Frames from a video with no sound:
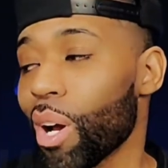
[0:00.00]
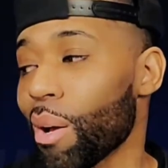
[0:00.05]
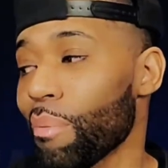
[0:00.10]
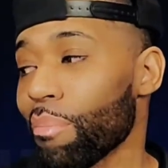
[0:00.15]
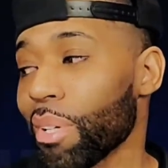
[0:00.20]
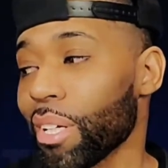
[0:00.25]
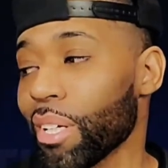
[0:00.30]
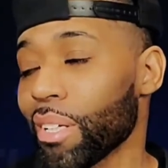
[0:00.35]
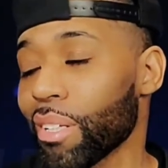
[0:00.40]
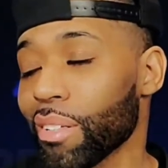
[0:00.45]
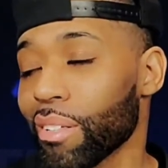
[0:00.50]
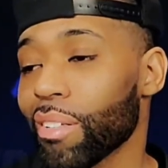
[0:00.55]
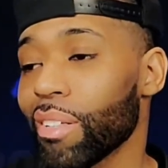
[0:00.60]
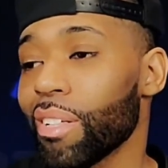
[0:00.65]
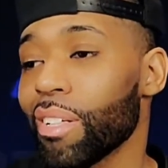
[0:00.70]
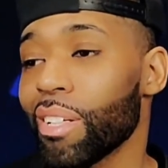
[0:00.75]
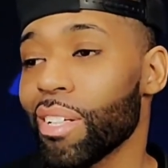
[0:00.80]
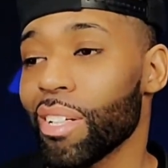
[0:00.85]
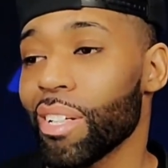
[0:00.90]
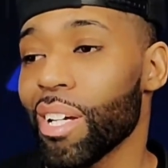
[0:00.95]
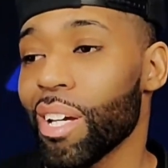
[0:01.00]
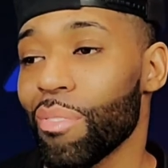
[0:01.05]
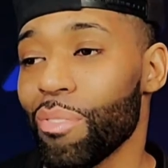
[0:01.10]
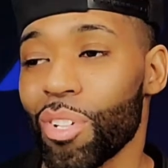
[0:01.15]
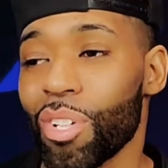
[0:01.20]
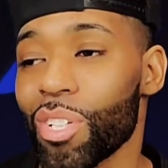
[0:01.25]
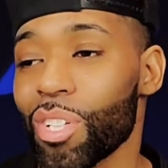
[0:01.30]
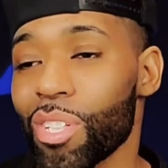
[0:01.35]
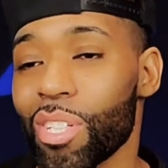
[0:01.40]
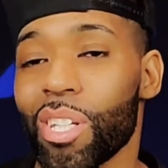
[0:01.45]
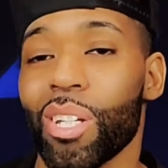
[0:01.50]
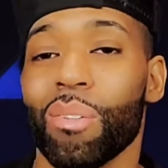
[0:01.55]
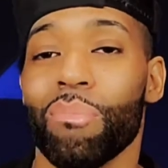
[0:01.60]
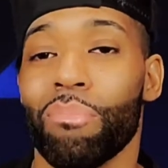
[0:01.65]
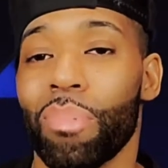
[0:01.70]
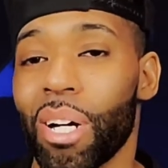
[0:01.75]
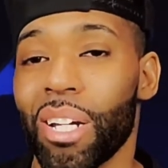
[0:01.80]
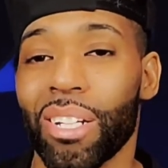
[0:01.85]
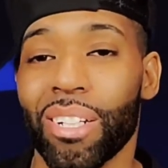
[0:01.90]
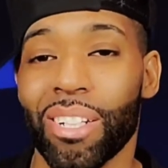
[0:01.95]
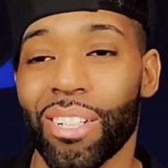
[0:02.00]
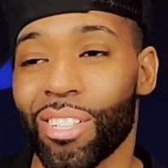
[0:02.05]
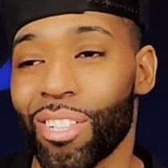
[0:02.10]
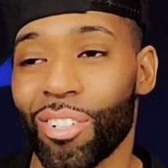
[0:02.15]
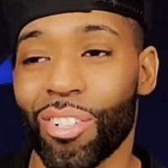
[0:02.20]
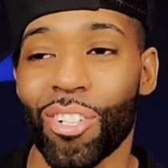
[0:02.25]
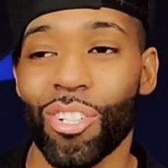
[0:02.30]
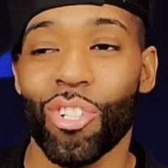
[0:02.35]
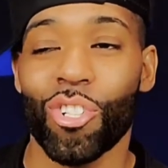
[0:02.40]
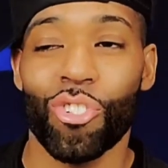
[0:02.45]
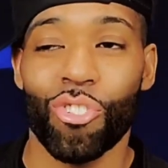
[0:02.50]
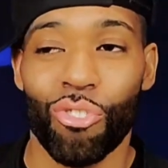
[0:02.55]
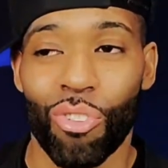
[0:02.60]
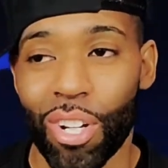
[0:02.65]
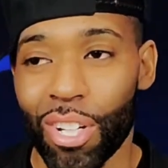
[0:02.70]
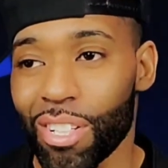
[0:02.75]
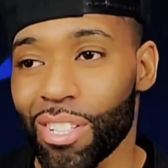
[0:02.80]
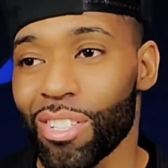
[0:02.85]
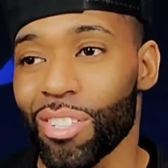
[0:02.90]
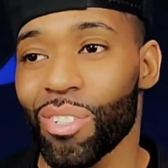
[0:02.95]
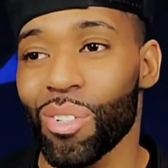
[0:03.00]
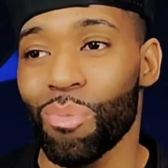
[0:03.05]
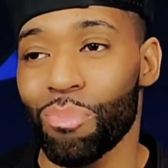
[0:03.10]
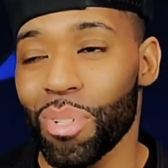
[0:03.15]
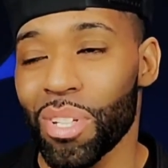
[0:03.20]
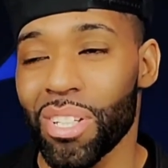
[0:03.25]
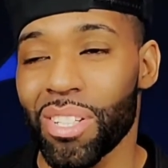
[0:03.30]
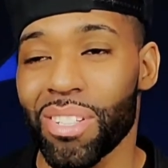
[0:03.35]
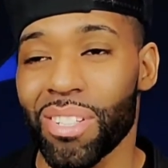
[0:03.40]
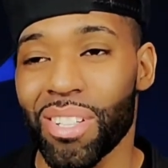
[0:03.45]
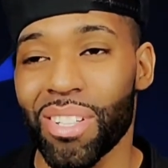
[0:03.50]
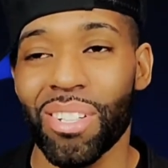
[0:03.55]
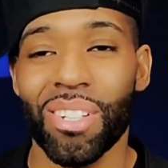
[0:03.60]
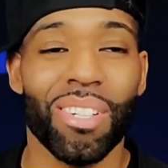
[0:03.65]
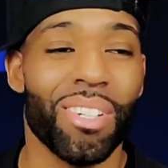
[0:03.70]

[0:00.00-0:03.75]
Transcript: I mean, if you can just hit a button and turn it straight into a PC,